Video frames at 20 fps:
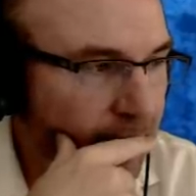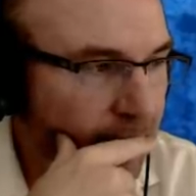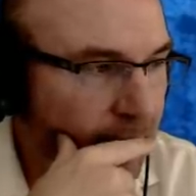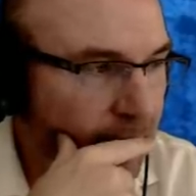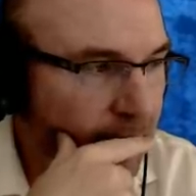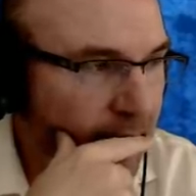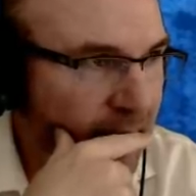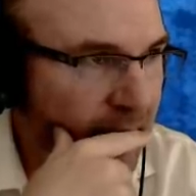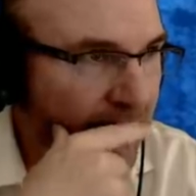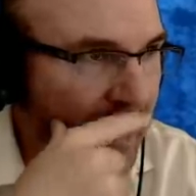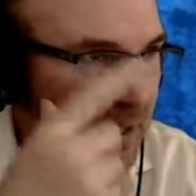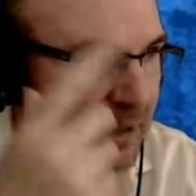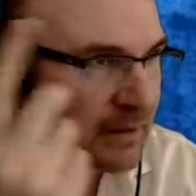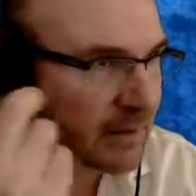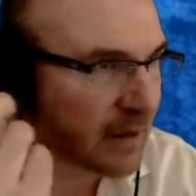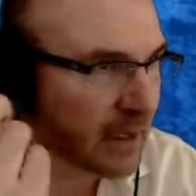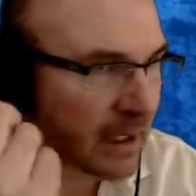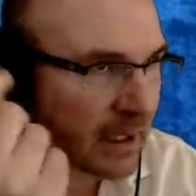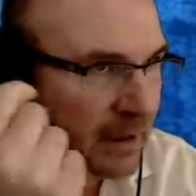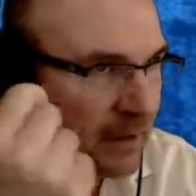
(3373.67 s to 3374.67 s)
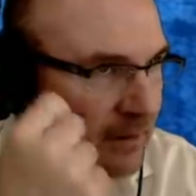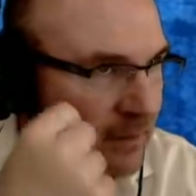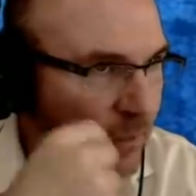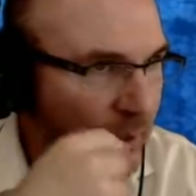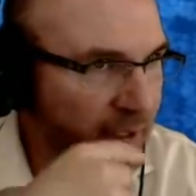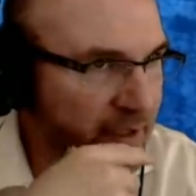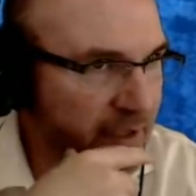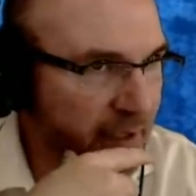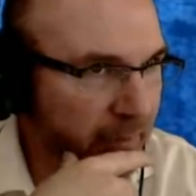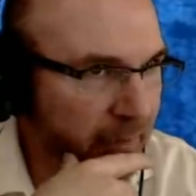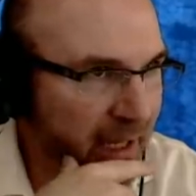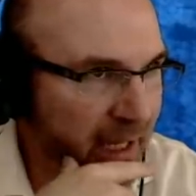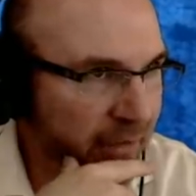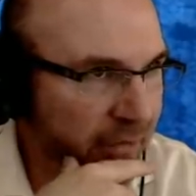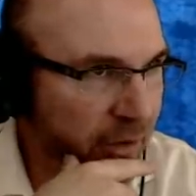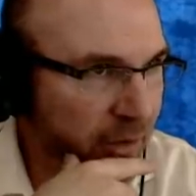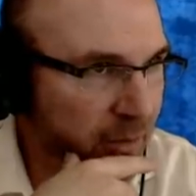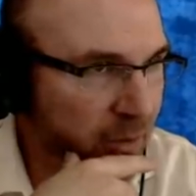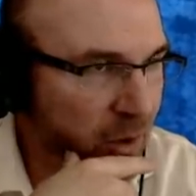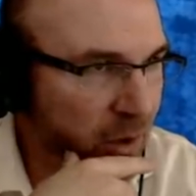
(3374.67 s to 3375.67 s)
But yeah, uh, what is it?
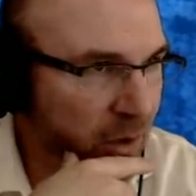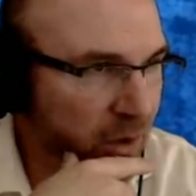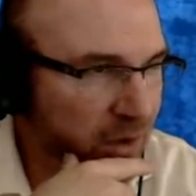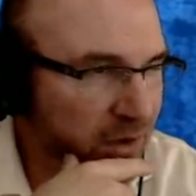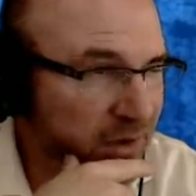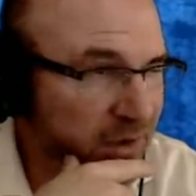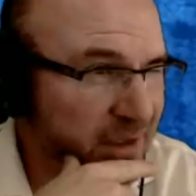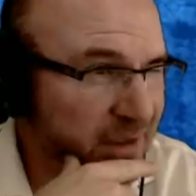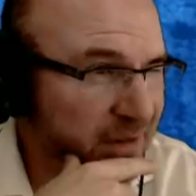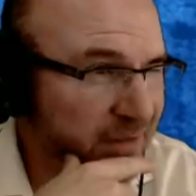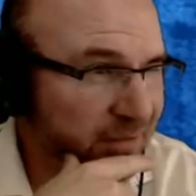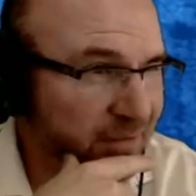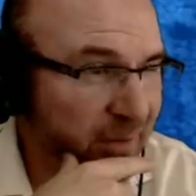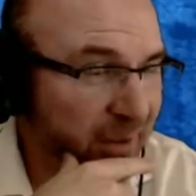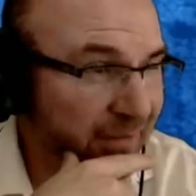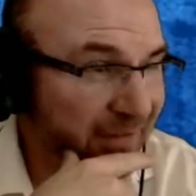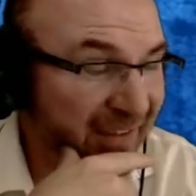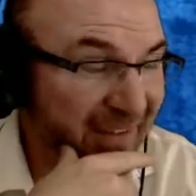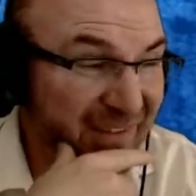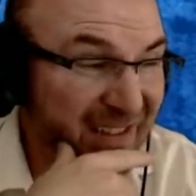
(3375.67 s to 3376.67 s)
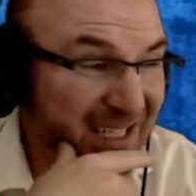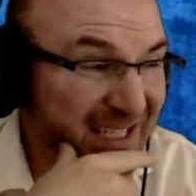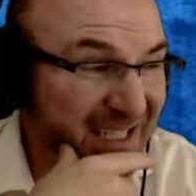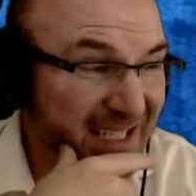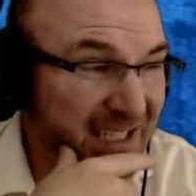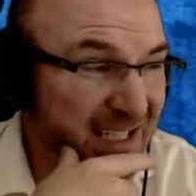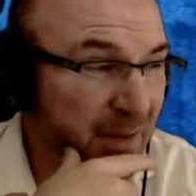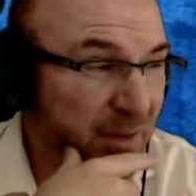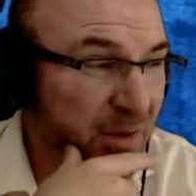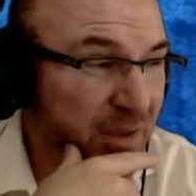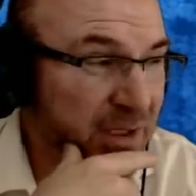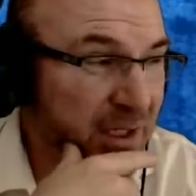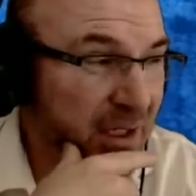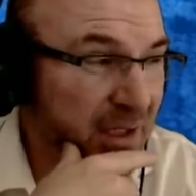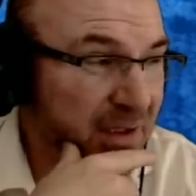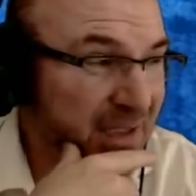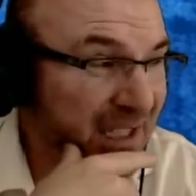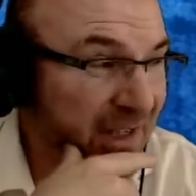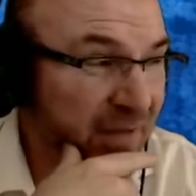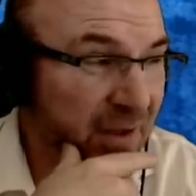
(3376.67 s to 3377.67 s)
Matthew borrows, what, fifty, sixty percent,
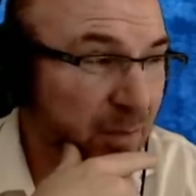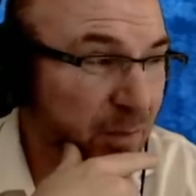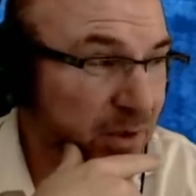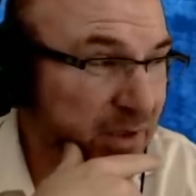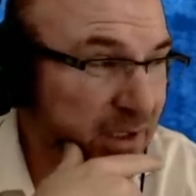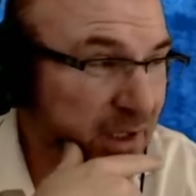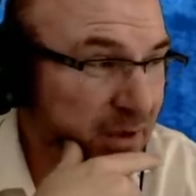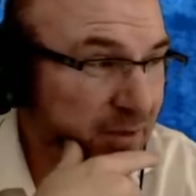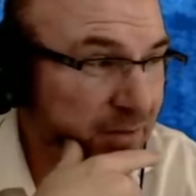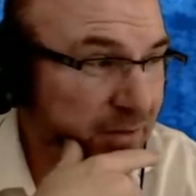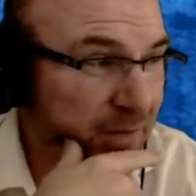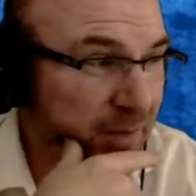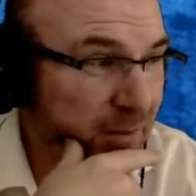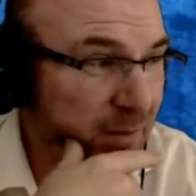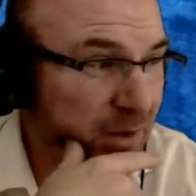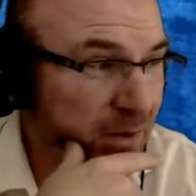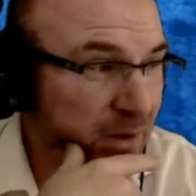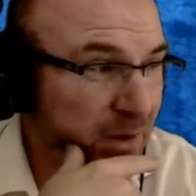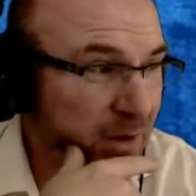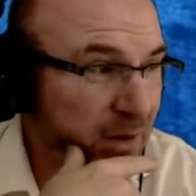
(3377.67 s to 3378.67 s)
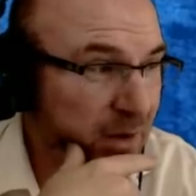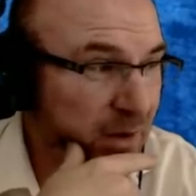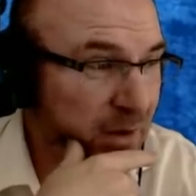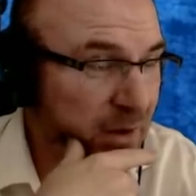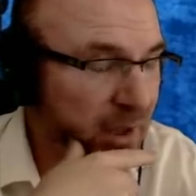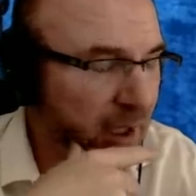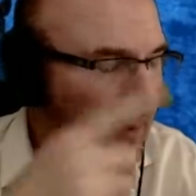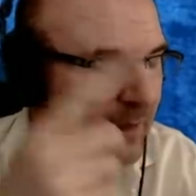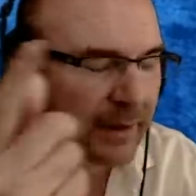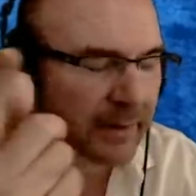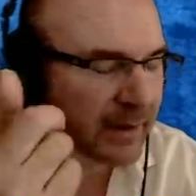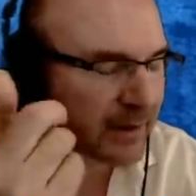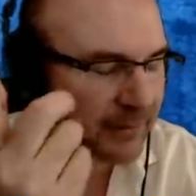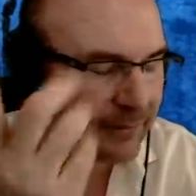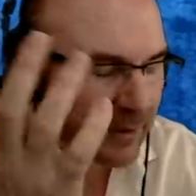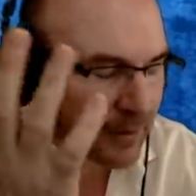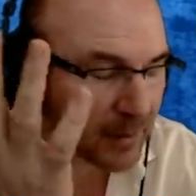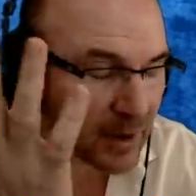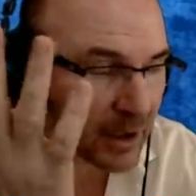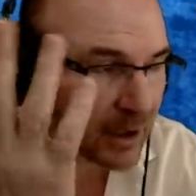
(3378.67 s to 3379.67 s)
seventy percent from Luke? I mean,
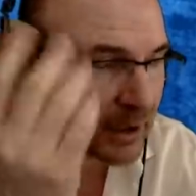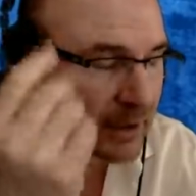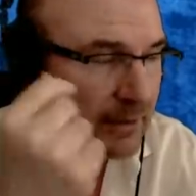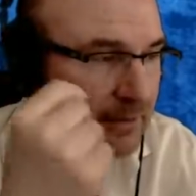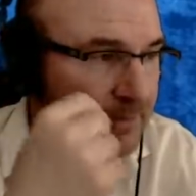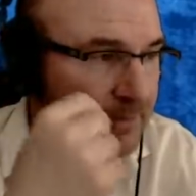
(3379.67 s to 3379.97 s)
from Mark.